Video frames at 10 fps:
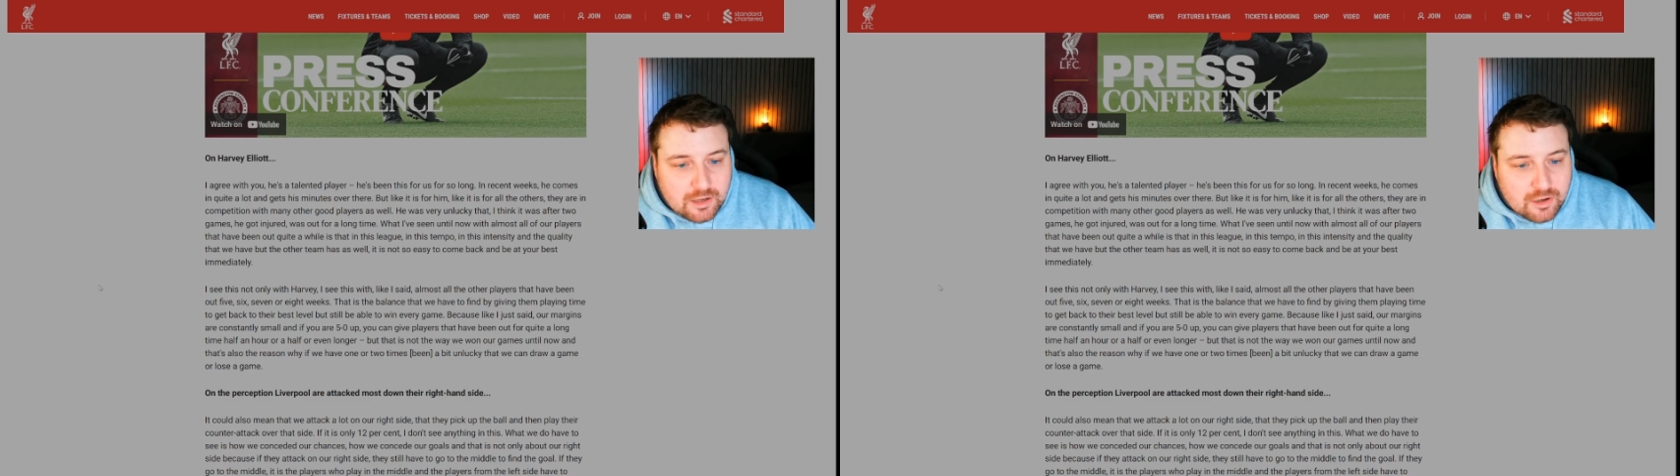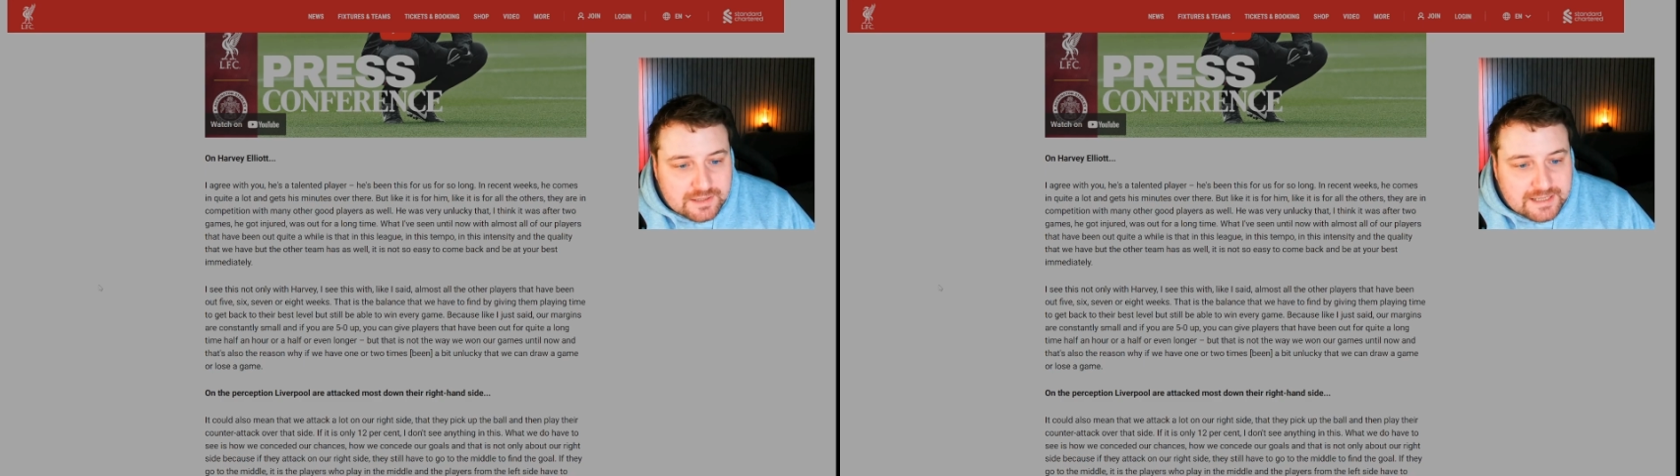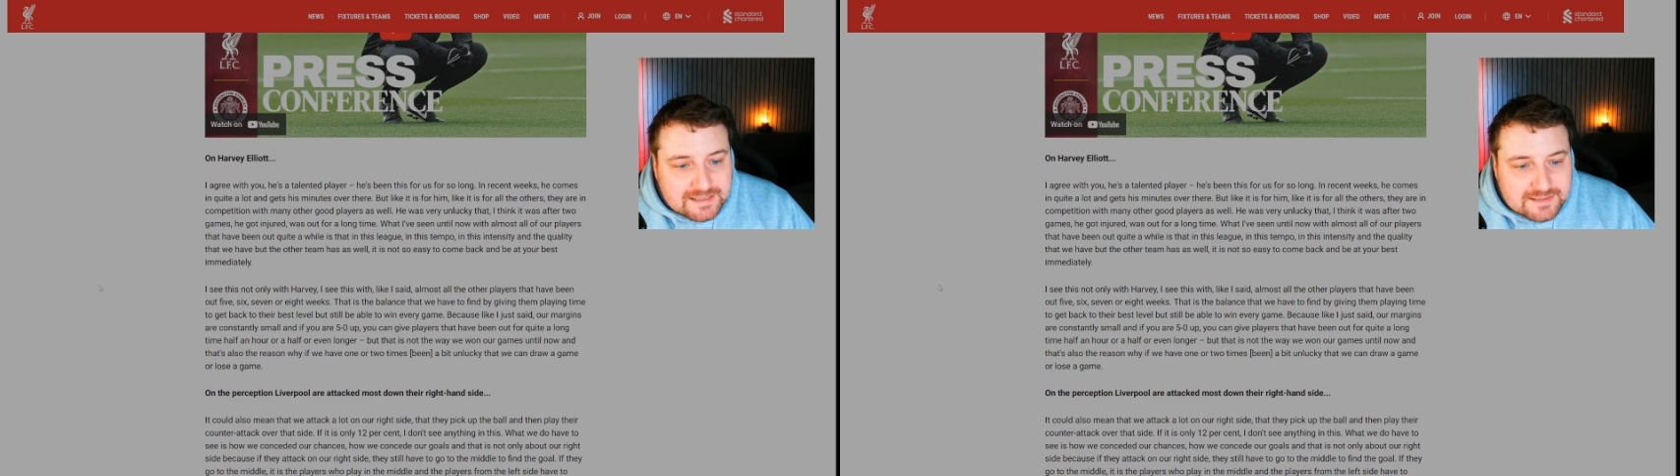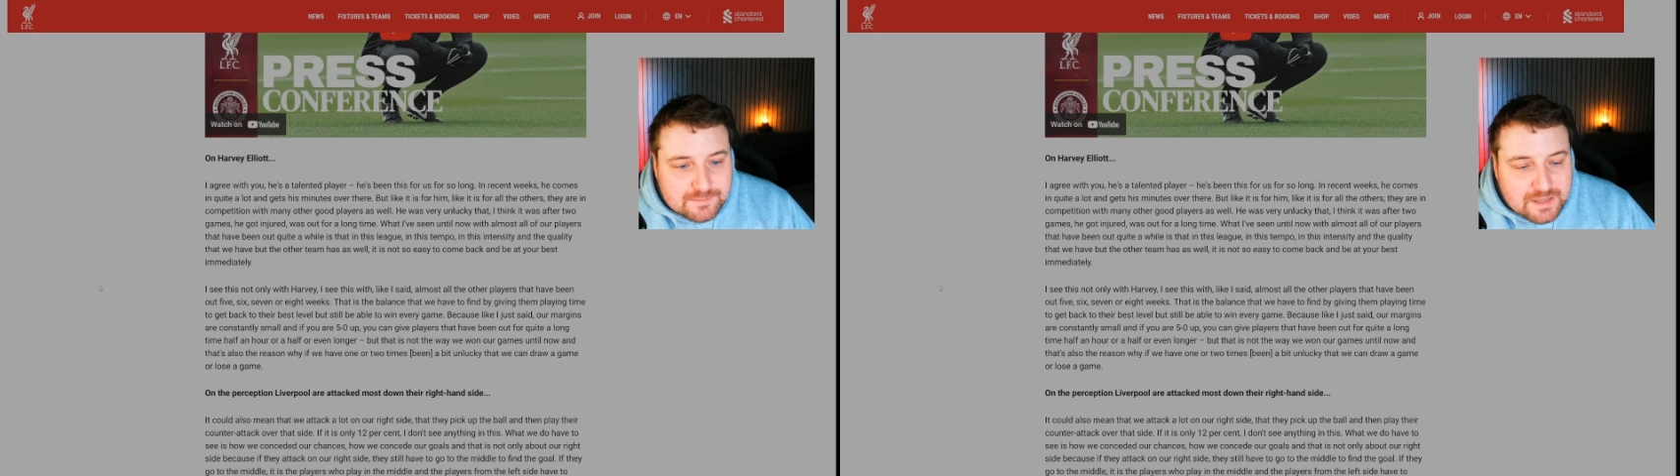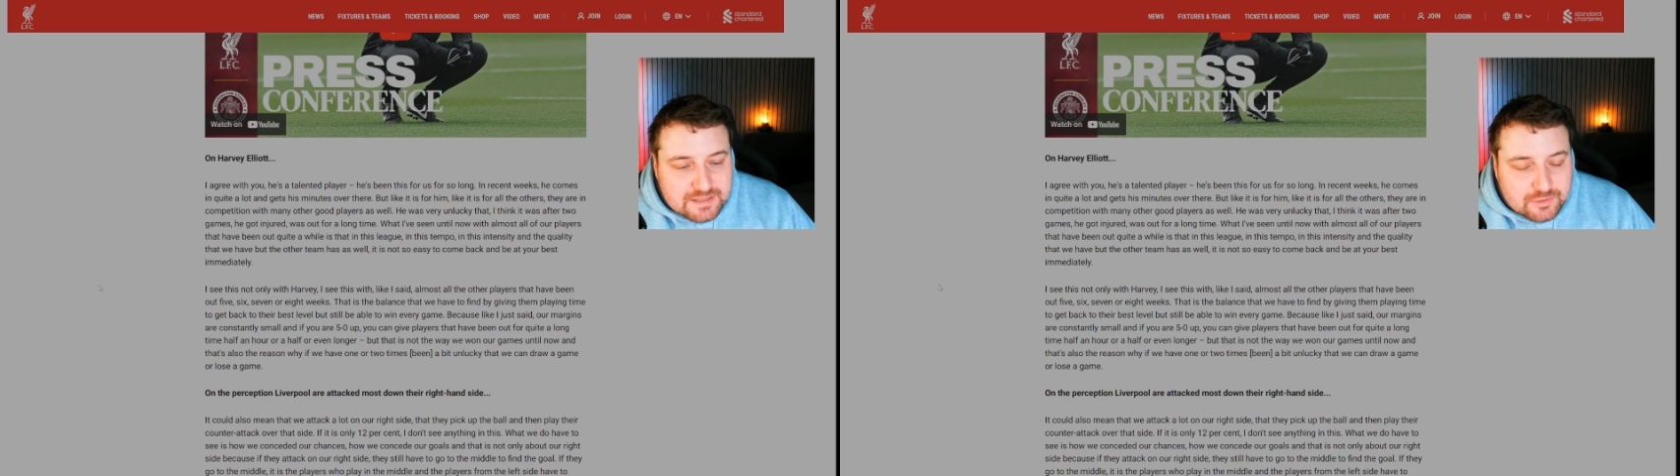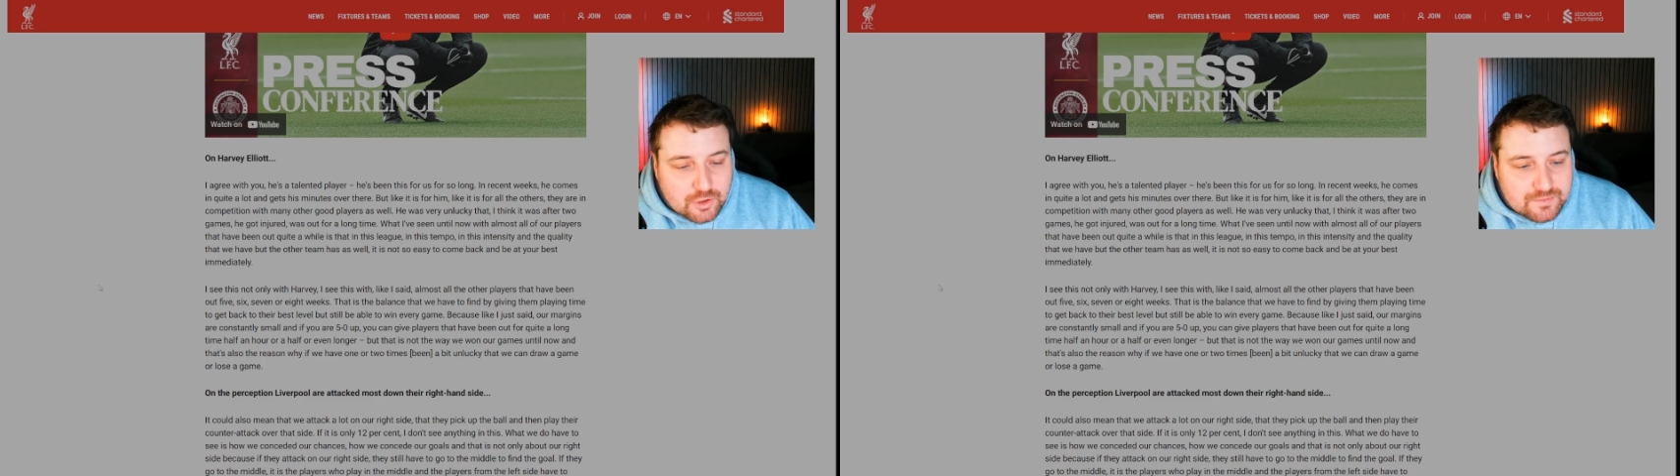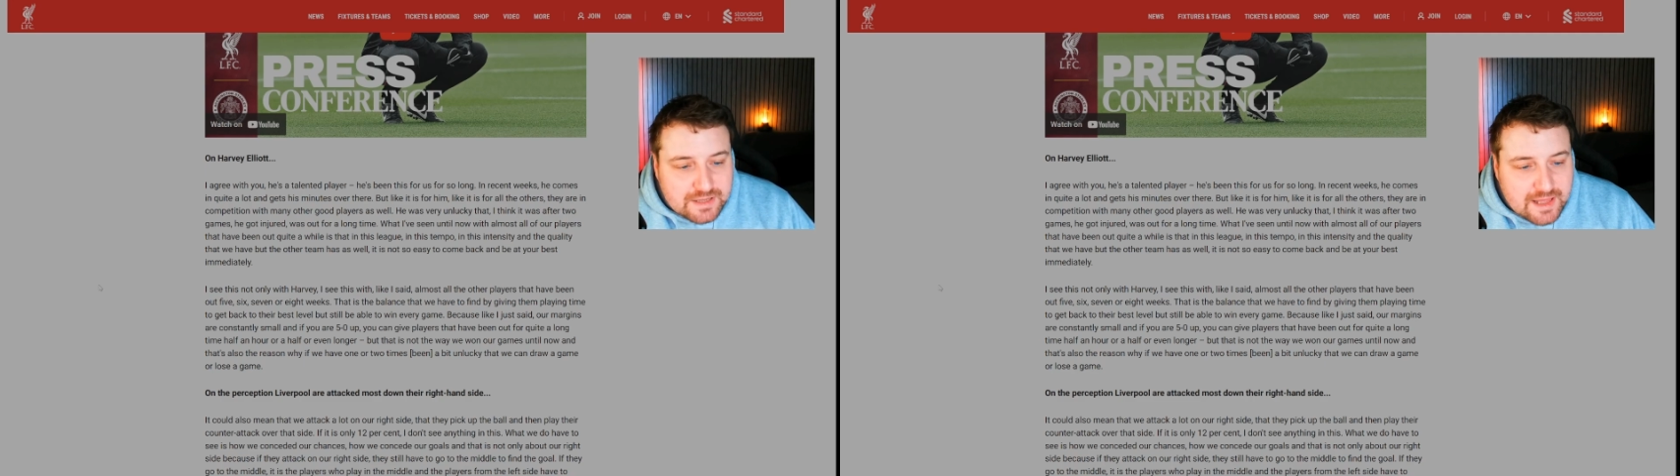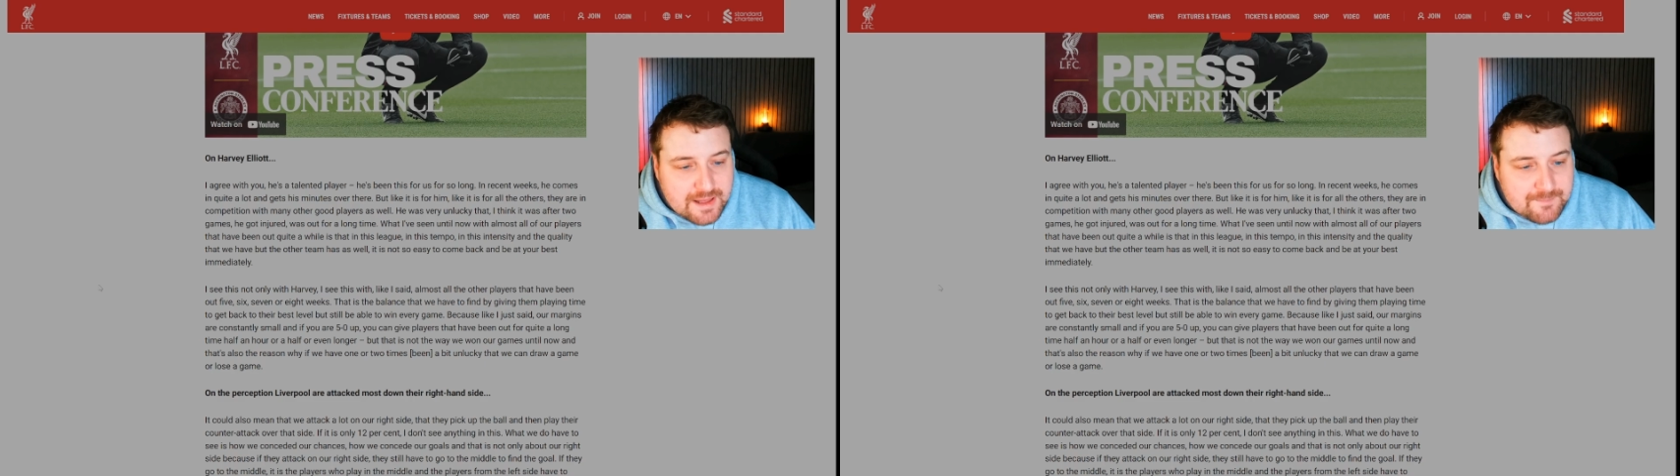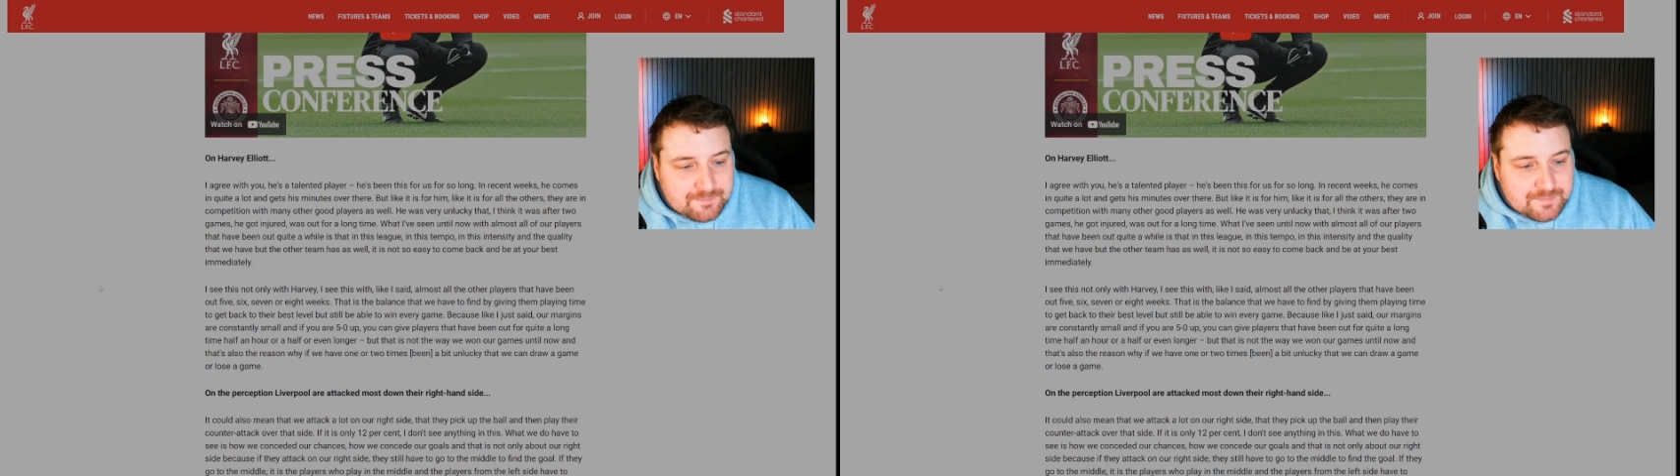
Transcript: a lot and gets his minutes over there.